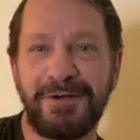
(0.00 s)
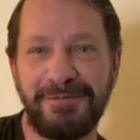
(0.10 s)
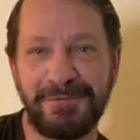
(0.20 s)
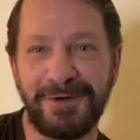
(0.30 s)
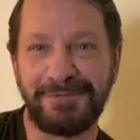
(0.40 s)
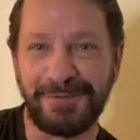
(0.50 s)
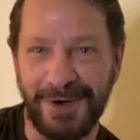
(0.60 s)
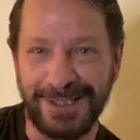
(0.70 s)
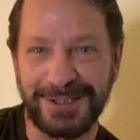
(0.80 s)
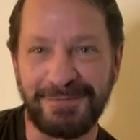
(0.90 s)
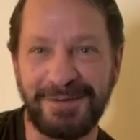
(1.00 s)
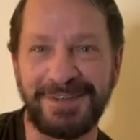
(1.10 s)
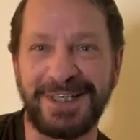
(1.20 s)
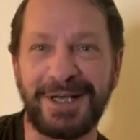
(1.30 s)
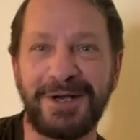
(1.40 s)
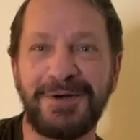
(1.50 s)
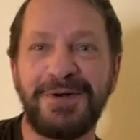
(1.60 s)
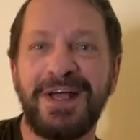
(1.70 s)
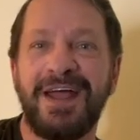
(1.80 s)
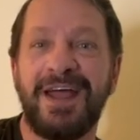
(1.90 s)
everyone for watching my video,
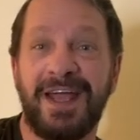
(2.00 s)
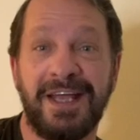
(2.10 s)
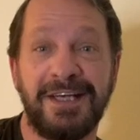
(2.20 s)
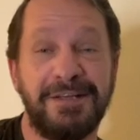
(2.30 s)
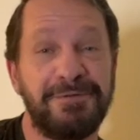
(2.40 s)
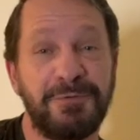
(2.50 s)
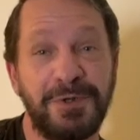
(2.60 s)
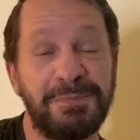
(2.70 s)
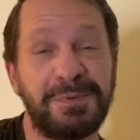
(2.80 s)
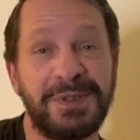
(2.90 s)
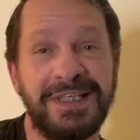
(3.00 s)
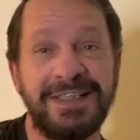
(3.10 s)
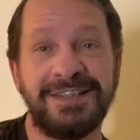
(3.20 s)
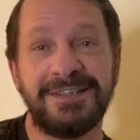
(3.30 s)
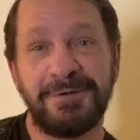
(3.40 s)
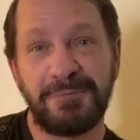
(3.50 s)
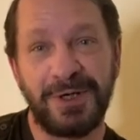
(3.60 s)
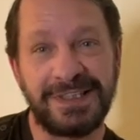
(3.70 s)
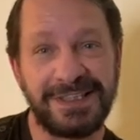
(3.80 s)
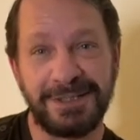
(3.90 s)
and if you would please
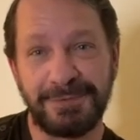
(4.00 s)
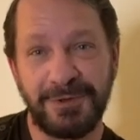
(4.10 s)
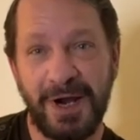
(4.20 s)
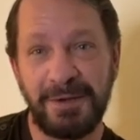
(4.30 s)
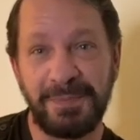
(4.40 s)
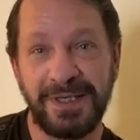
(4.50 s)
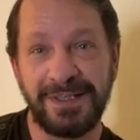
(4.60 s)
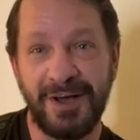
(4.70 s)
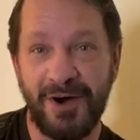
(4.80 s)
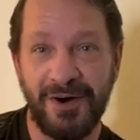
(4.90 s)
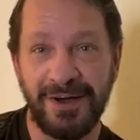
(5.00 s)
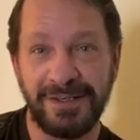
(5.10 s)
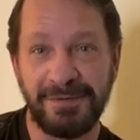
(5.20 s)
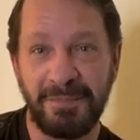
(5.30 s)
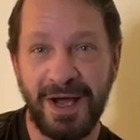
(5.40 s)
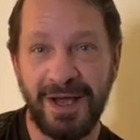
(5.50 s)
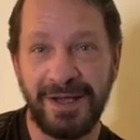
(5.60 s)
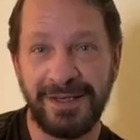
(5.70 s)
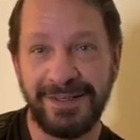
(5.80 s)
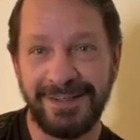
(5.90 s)
press the subscribe button on
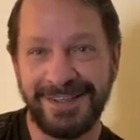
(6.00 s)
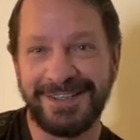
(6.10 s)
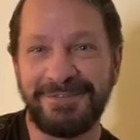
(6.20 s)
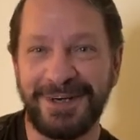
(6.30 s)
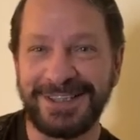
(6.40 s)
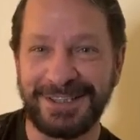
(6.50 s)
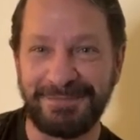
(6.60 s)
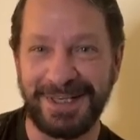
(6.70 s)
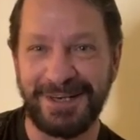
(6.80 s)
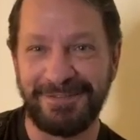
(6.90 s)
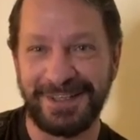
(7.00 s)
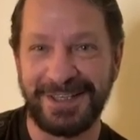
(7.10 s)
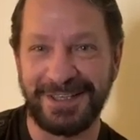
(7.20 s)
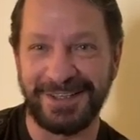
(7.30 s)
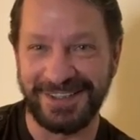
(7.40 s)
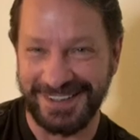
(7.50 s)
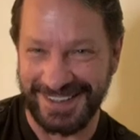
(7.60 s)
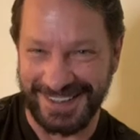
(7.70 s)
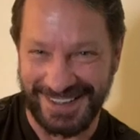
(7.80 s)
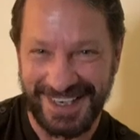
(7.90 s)
my, watch it be over here.
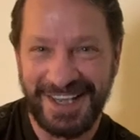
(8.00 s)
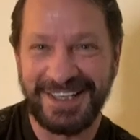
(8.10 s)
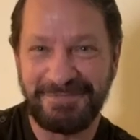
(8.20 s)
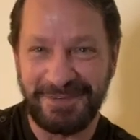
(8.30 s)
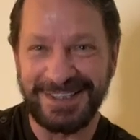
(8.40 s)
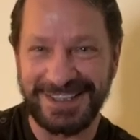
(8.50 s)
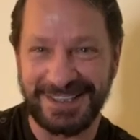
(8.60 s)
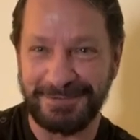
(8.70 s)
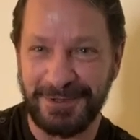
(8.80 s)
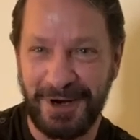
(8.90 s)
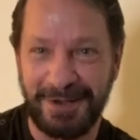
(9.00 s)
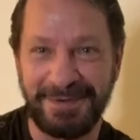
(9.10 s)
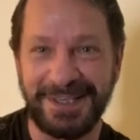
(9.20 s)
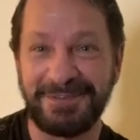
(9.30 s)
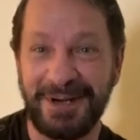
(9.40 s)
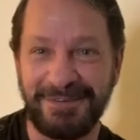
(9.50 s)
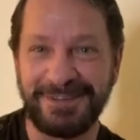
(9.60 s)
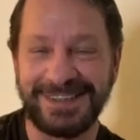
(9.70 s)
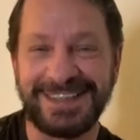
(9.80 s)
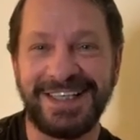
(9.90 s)
Press the subscribe button wherever
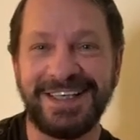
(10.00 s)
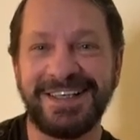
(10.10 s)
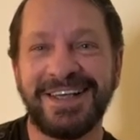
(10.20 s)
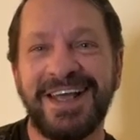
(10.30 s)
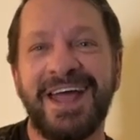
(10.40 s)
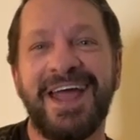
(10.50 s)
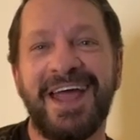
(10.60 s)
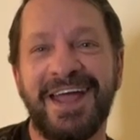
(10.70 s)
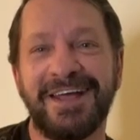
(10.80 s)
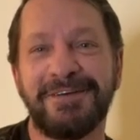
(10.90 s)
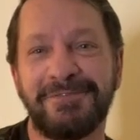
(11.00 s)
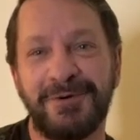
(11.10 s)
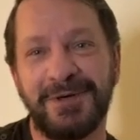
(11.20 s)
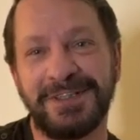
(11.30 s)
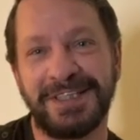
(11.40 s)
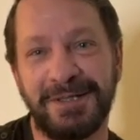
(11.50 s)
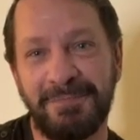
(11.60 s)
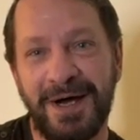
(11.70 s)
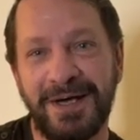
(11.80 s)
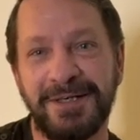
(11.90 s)
you see it, and of course in the
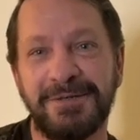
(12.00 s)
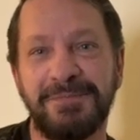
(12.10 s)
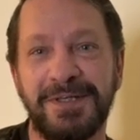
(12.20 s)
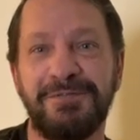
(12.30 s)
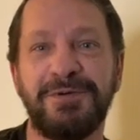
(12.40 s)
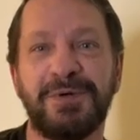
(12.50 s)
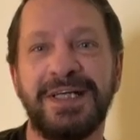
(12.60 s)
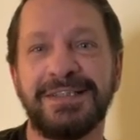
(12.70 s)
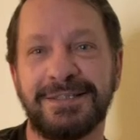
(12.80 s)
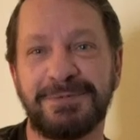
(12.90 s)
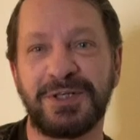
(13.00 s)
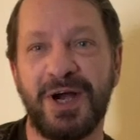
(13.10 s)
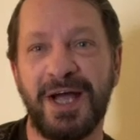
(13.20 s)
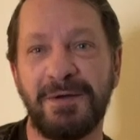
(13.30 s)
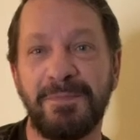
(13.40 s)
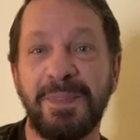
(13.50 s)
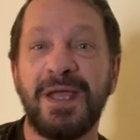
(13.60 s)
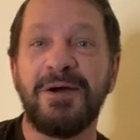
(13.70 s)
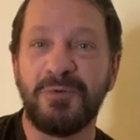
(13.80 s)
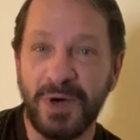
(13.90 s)
bottom if you want to hit subscribe.
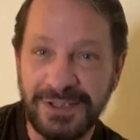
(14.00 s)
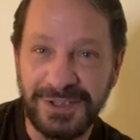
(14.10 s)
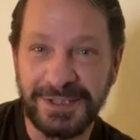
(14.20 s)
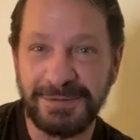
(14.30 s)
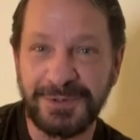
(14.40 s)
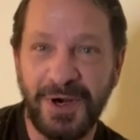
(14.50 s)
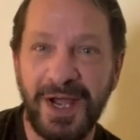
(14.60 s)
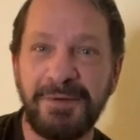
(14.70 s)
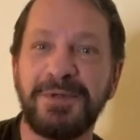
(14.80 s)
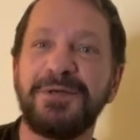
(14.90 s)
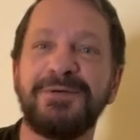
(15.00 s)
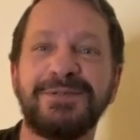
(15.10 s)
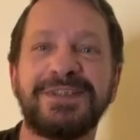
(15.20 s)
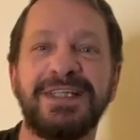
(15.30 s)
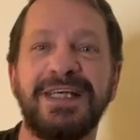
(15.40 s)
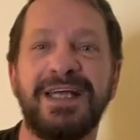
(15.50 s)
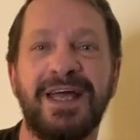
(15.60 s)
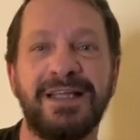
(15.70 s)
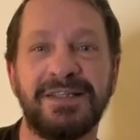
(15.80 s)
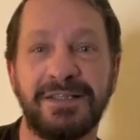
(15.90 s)
Once you subscribe, you'll see
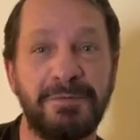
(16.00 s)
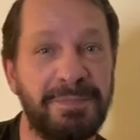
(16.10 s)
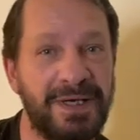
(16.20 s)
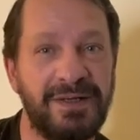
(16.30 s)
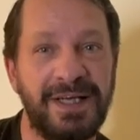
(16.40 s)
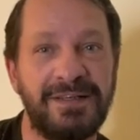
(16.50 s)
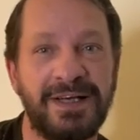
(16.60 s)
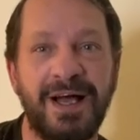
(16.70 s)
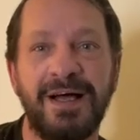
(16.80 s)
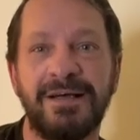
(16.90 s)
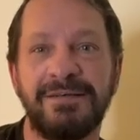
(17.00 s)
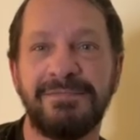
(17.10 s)
a little bell icon.